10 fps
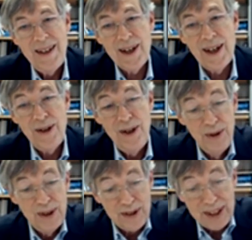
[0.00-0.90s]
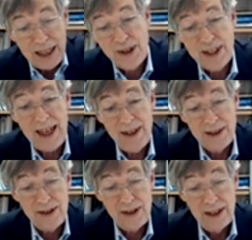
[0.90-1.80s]
You're going to use the same
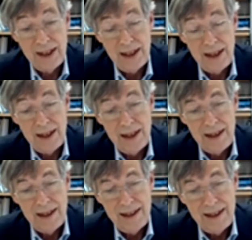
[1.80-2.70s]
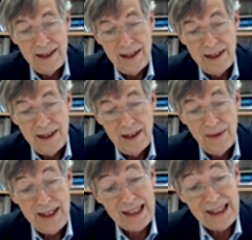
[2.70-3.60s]
standards.
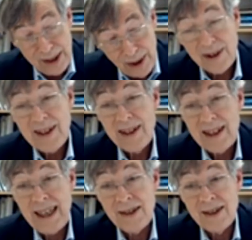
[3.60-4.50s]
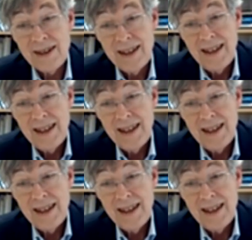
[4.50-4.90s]
Well, that's no longer the case.